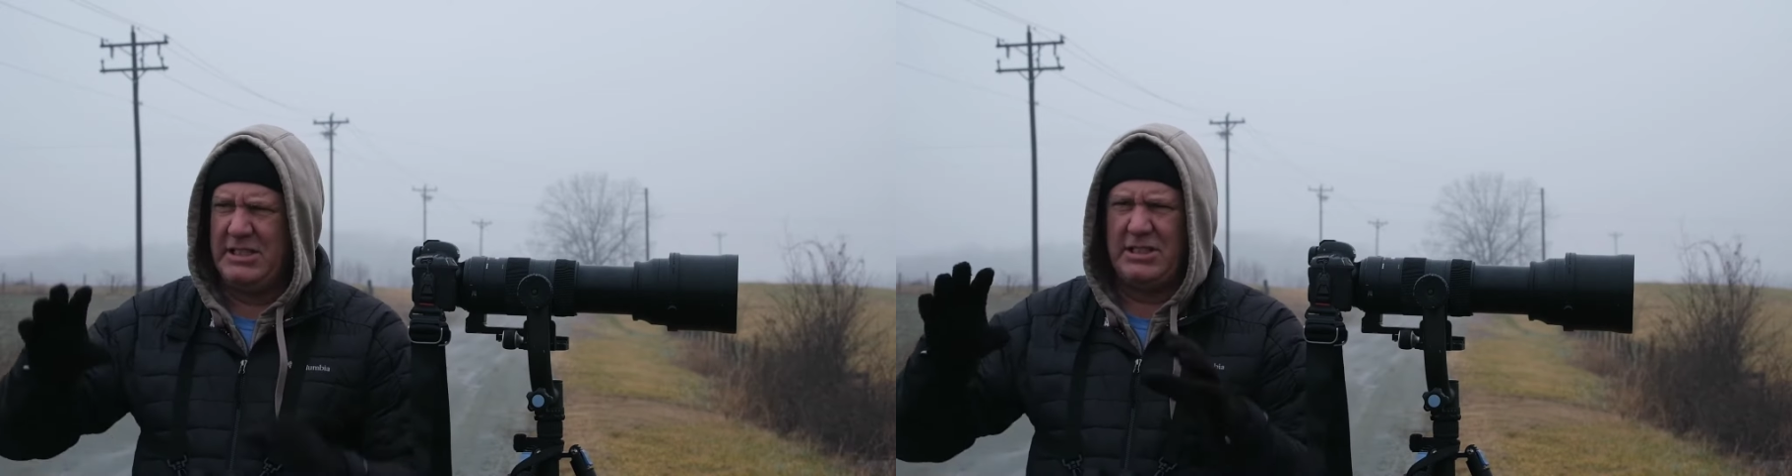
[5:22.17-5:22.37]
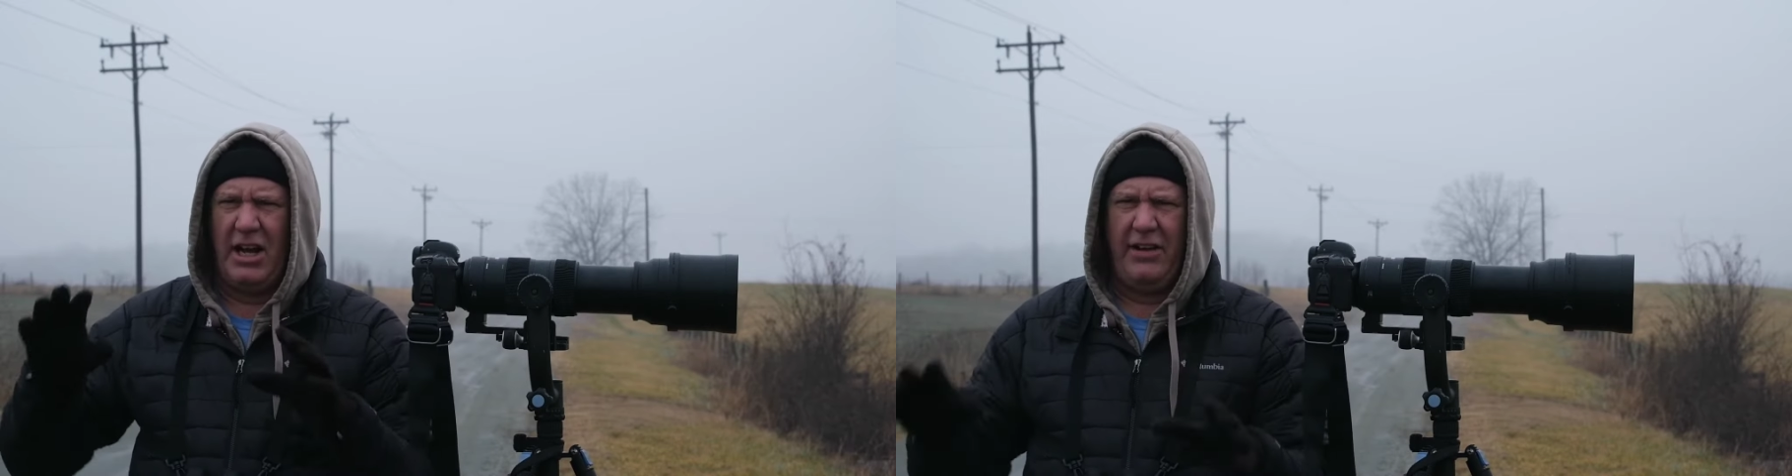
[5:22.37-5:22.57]

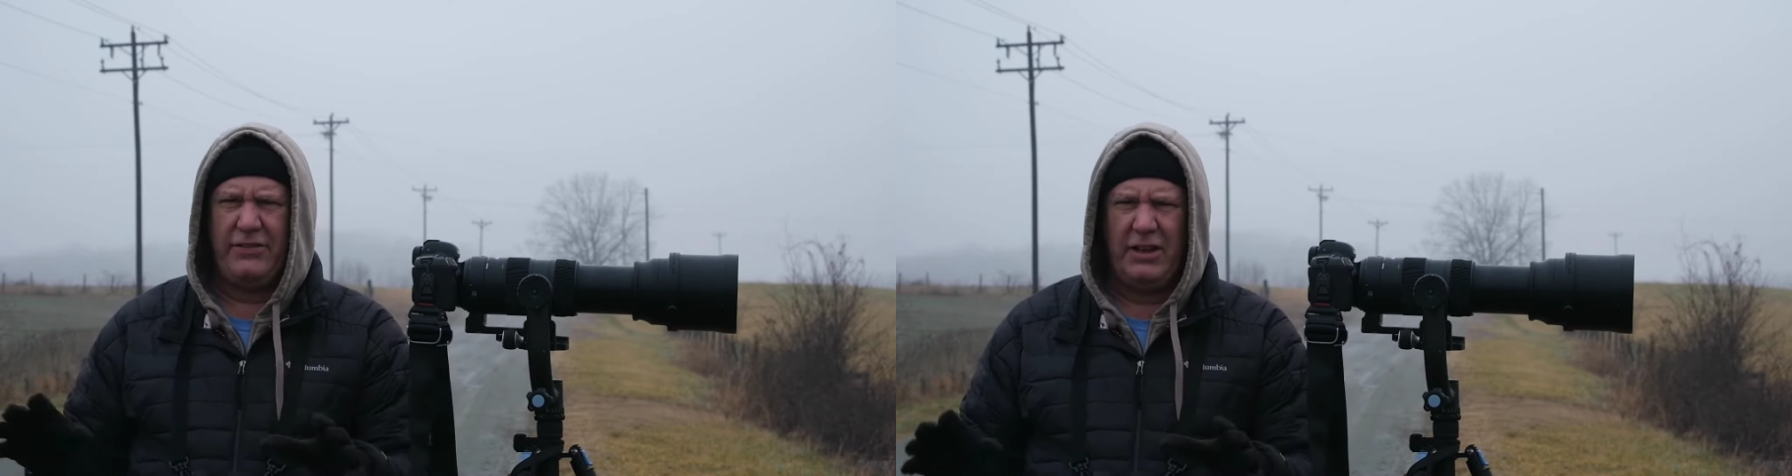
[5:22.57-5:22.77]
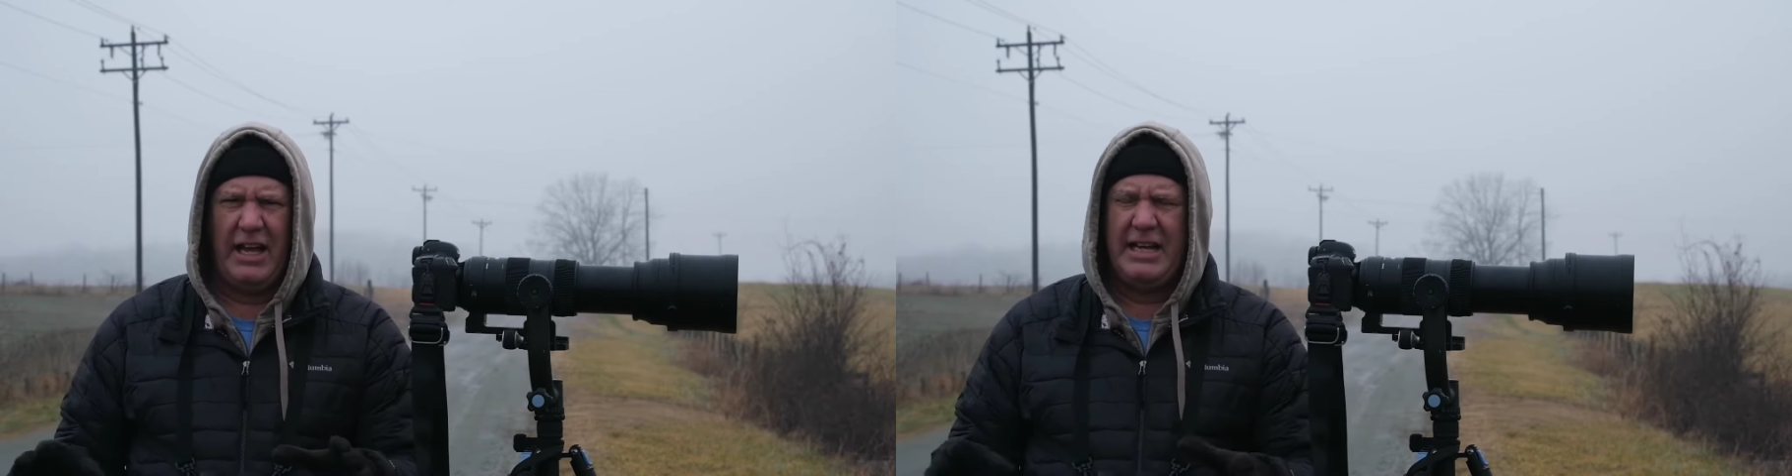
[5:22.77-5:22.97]

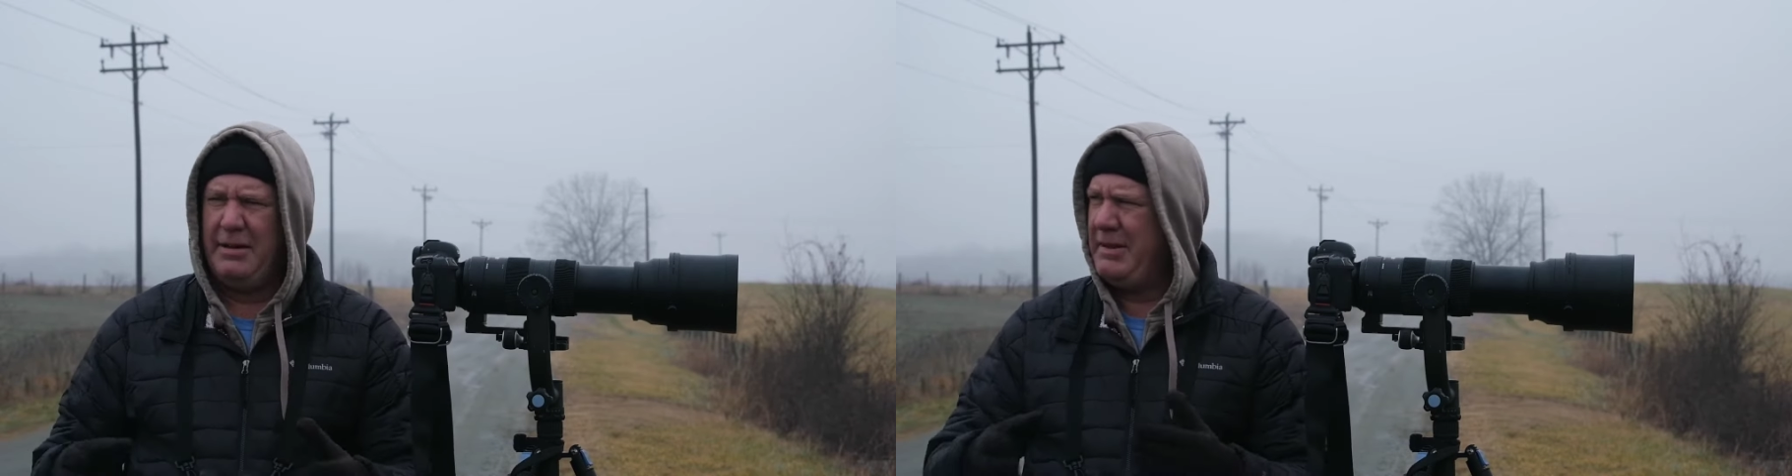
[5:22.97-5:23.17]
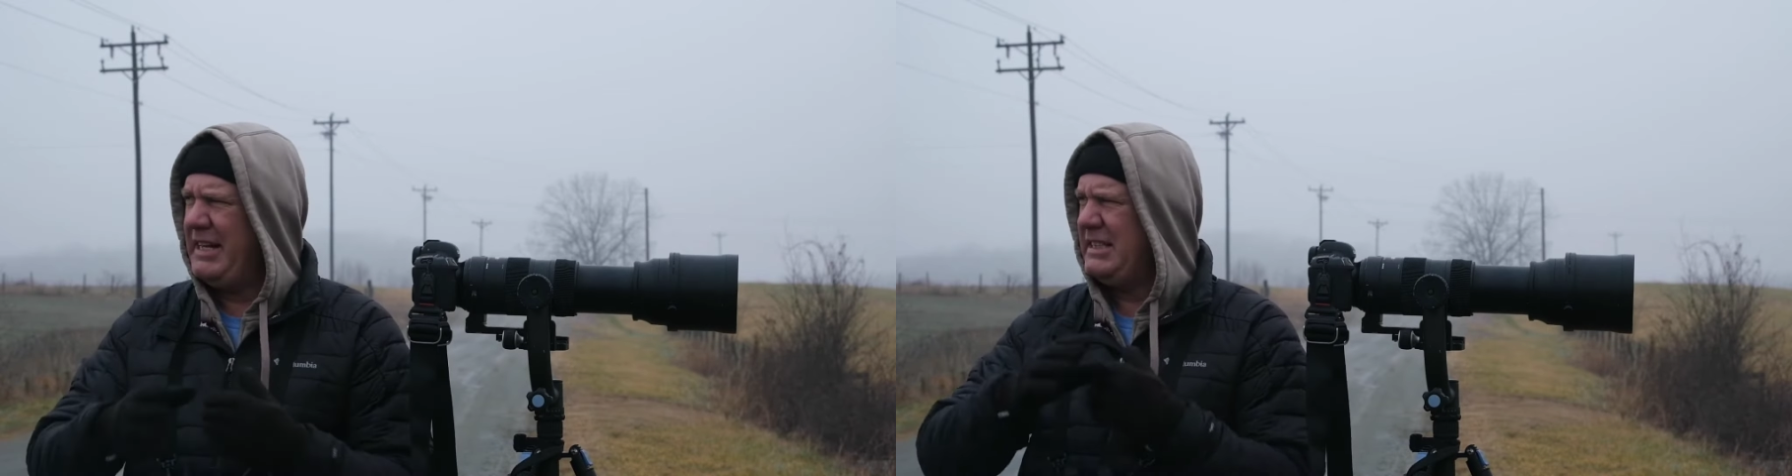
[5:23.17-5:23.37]
soft light, I
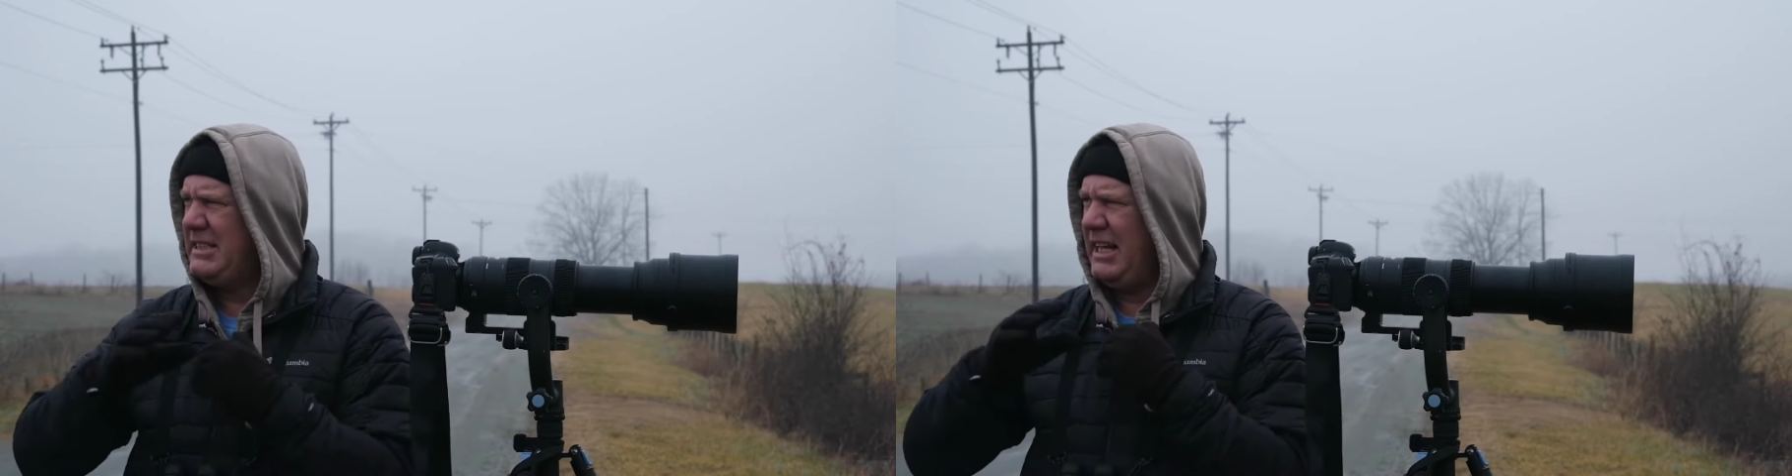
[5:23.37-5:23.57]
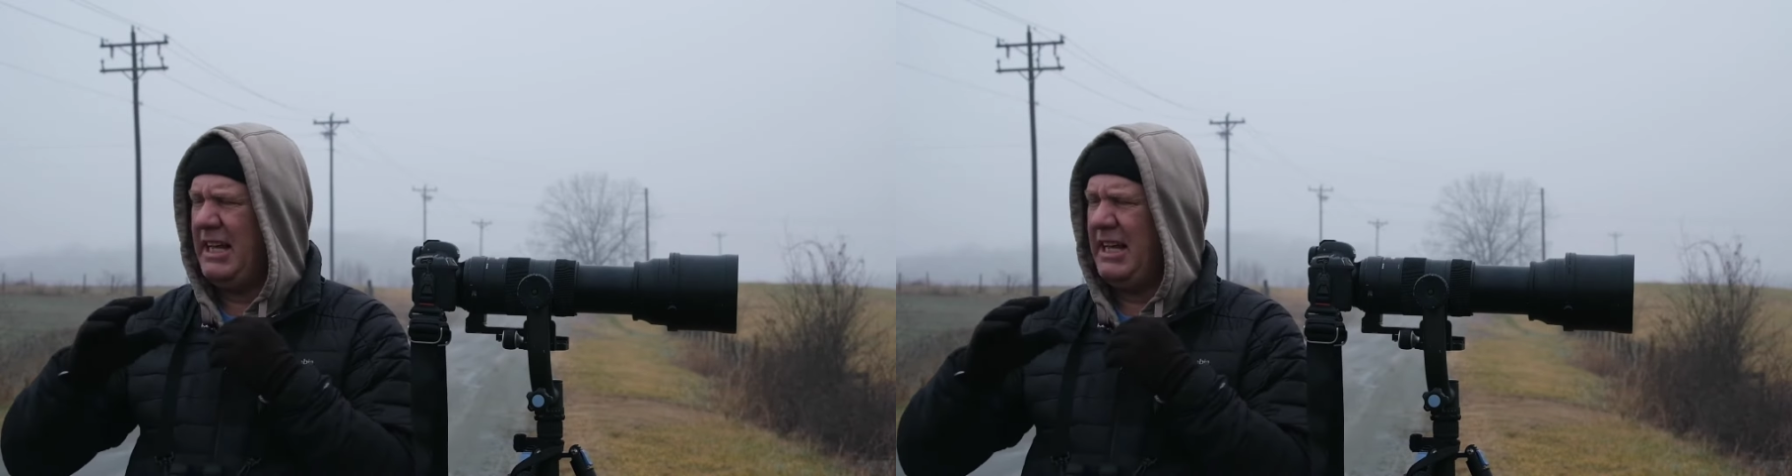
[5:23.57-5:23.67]
mean, it's